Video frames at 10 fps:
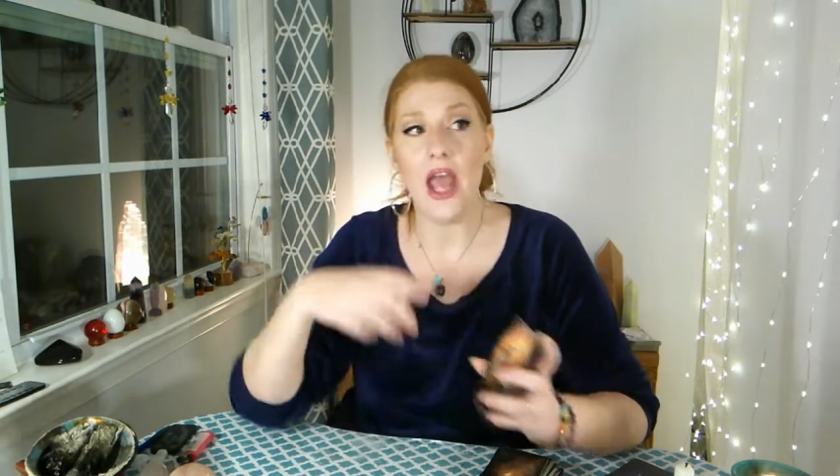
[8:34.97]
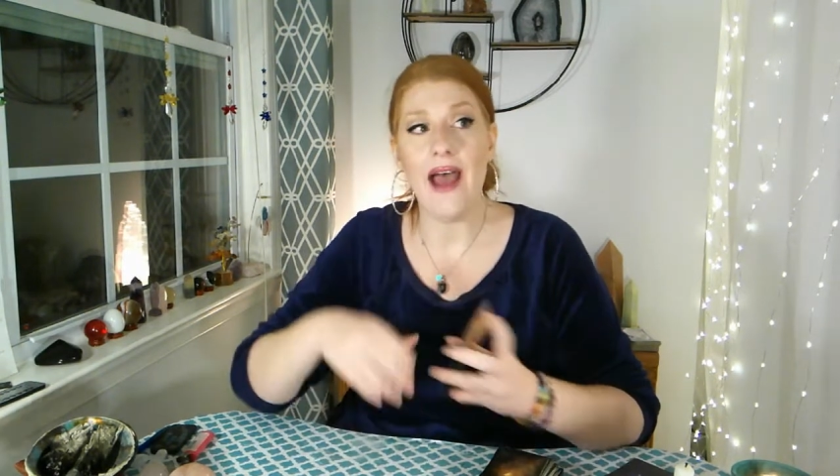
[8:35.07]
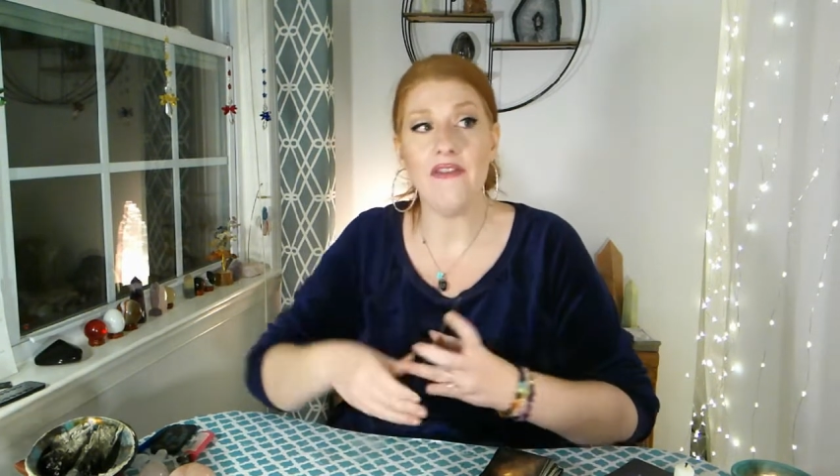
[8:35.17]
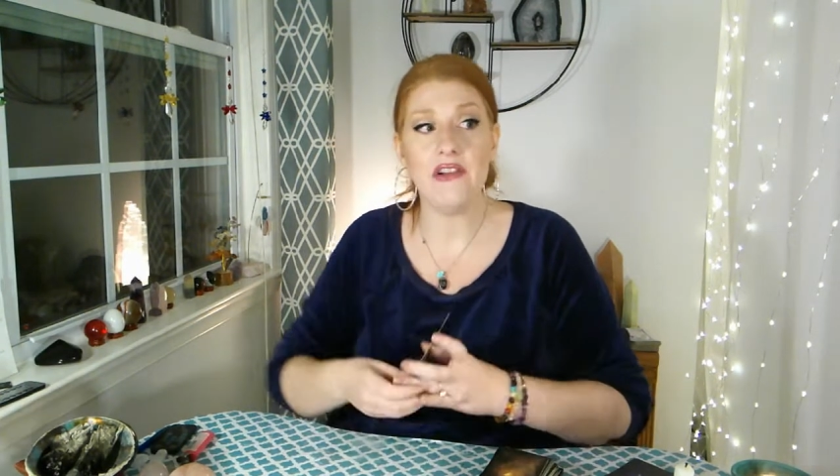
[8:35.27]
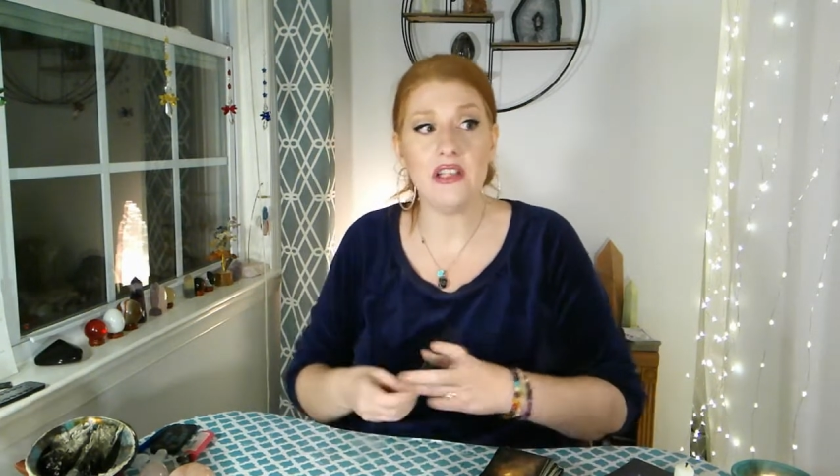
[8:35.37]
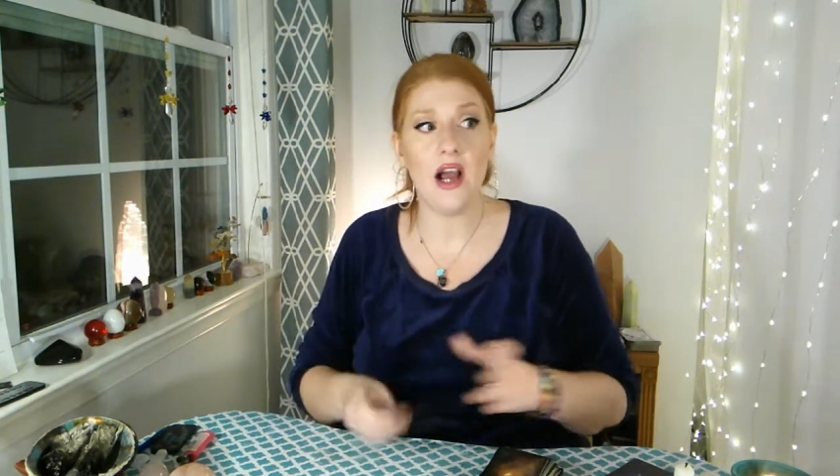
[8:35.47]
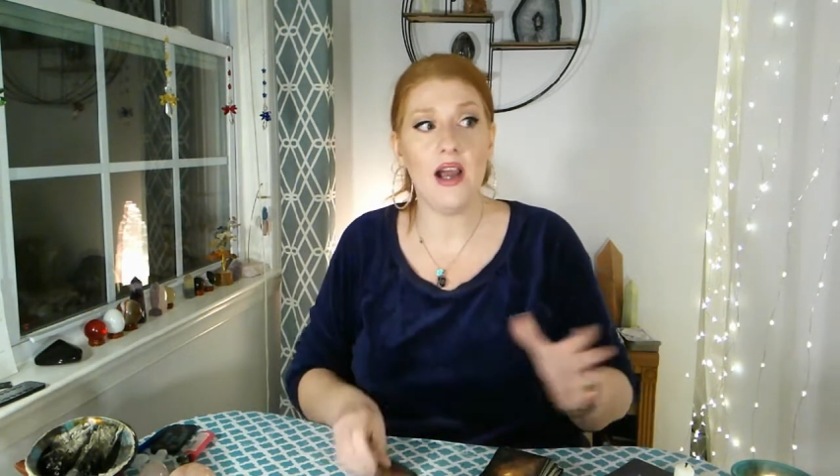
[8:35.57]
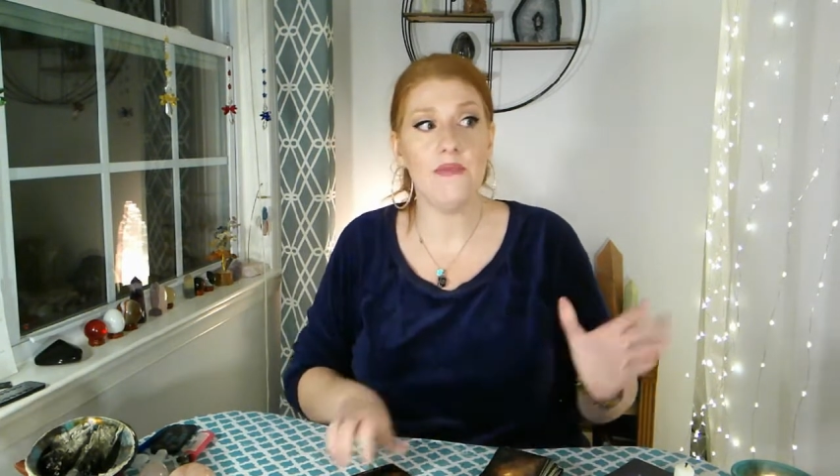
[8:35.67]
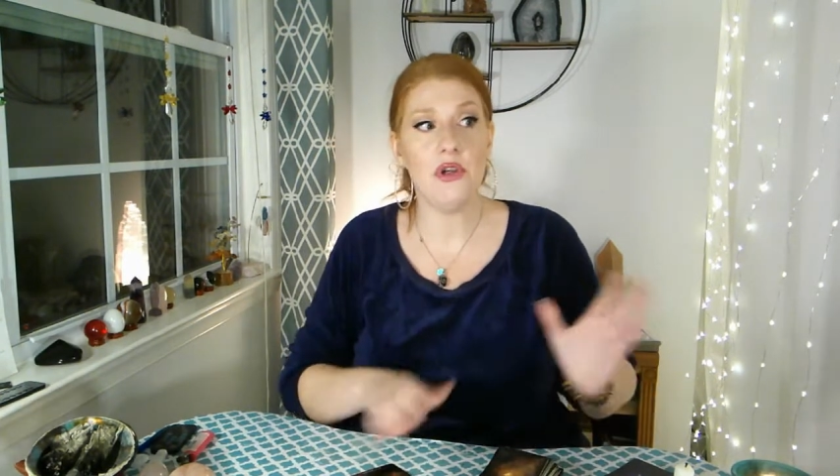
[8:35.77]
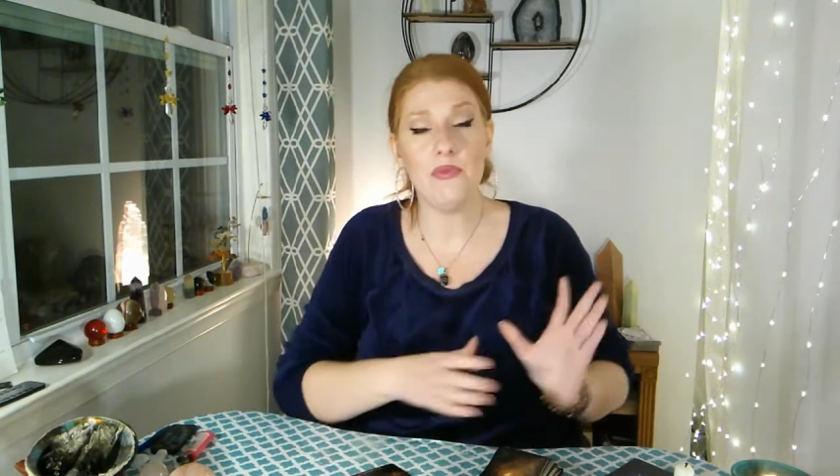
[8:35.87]
every
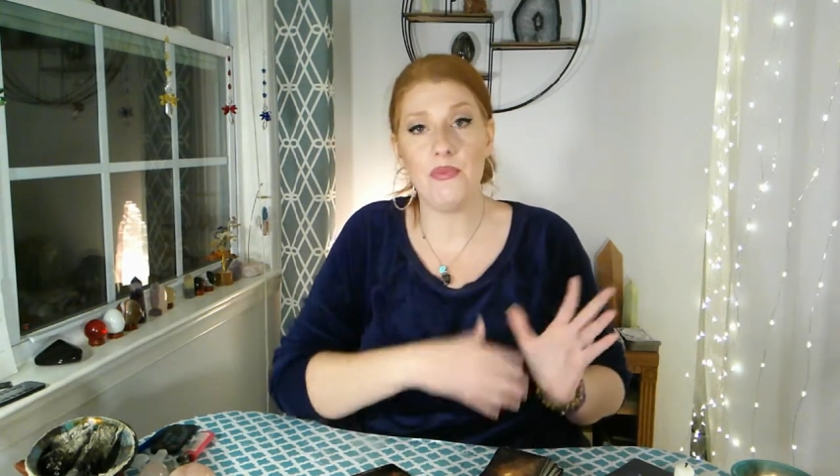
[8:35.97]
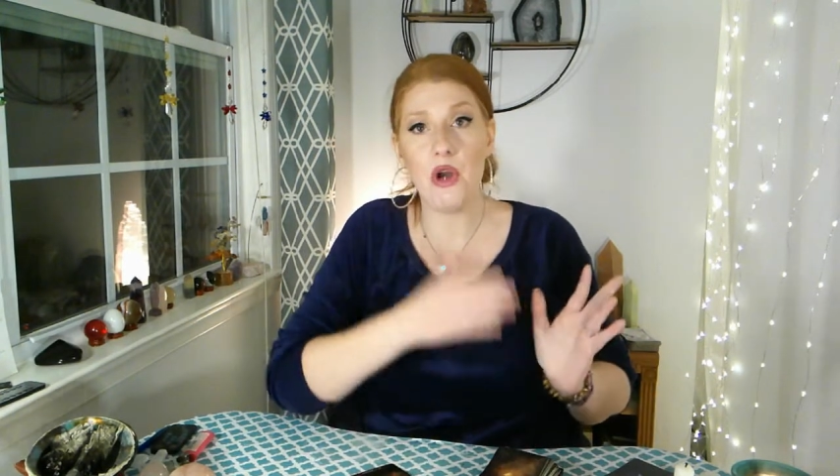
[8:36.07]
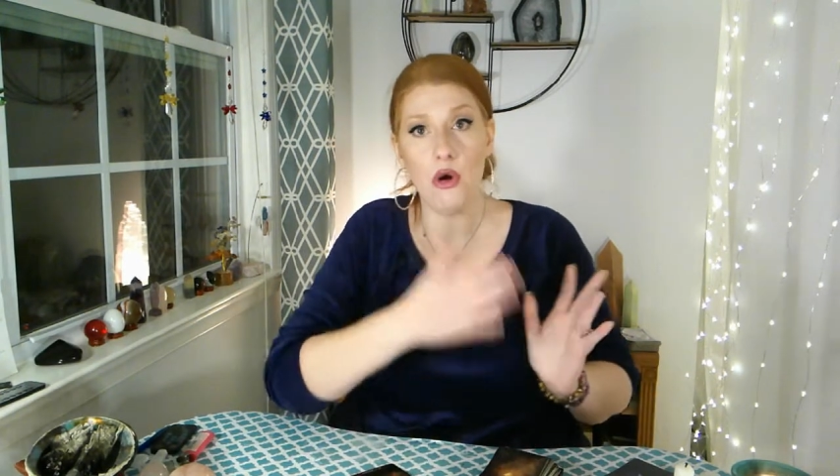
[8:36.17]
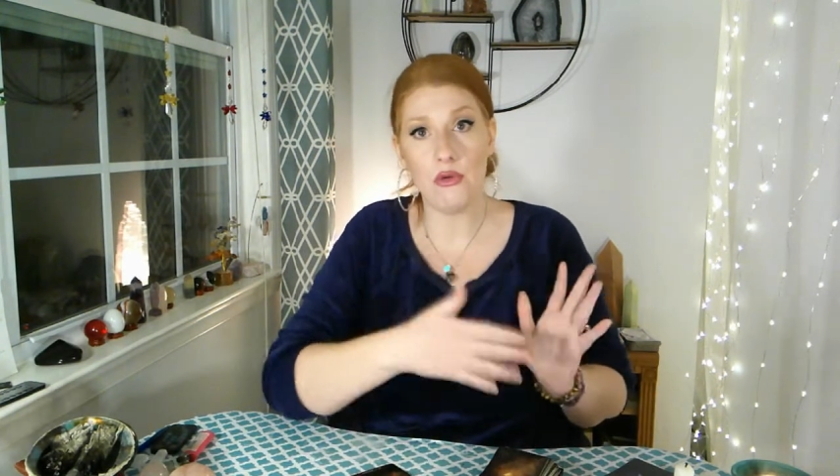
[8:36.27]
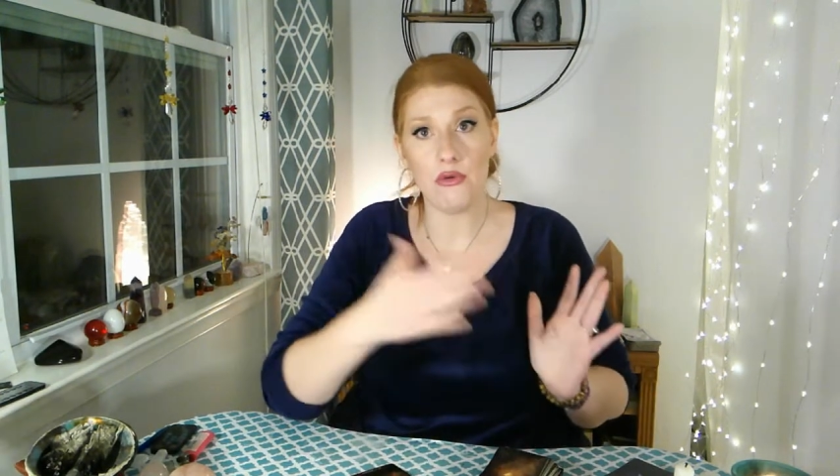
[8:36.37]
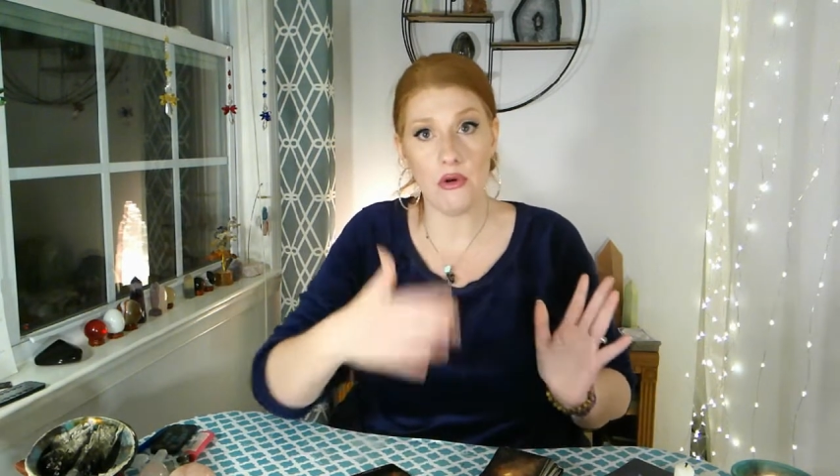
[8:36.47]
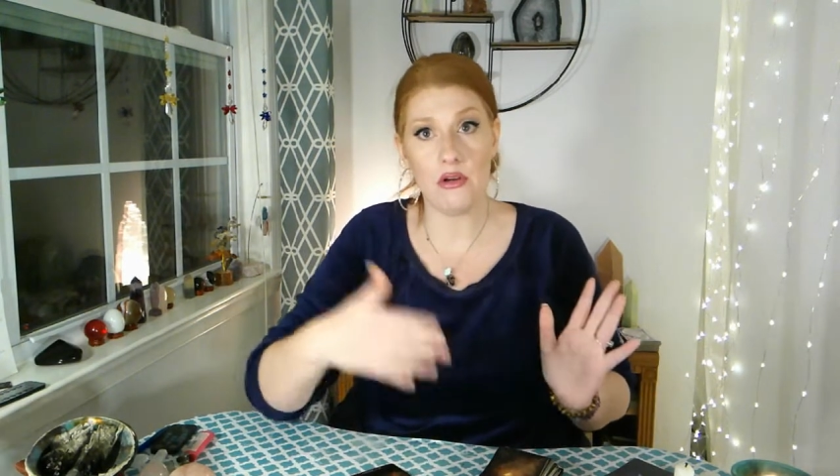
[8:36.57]
time you go through